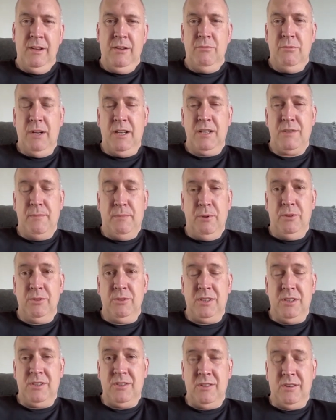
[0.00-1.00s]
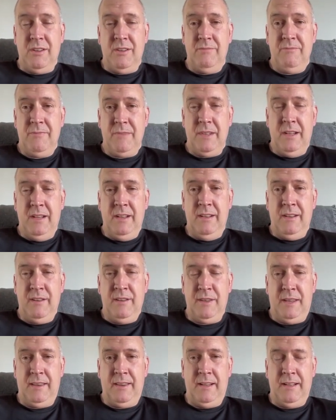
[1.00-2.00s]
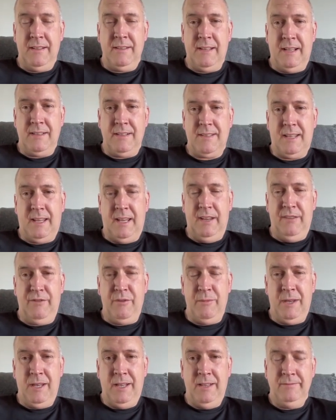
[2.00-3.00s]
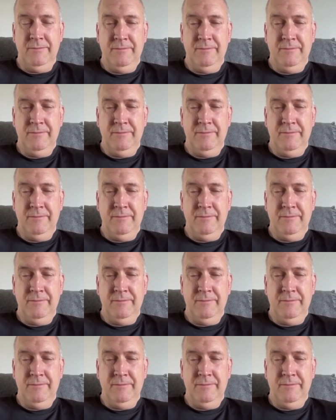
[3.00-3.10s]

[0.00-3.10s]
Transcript: really support each other. And I think that's the key for me.